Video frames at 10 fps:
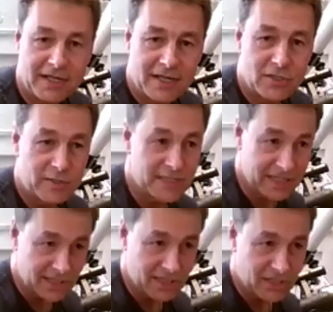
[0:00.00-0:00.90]
So a
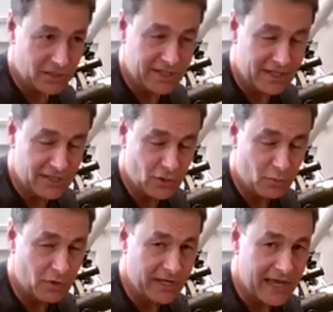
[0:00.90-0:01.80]
six inch telescope
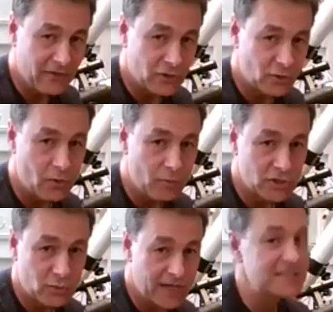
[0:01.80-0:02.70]
right. will gather
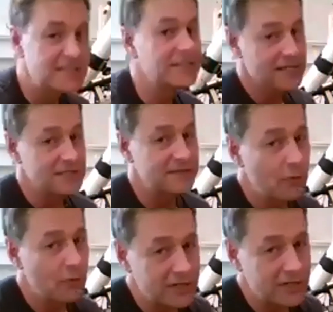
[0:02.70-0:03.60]
almost twice the light as a
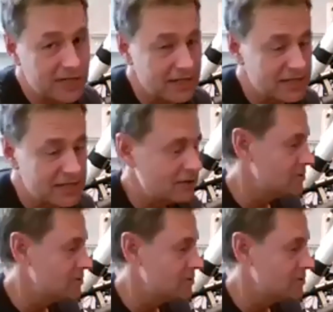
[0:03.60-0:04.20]
four inch telescope.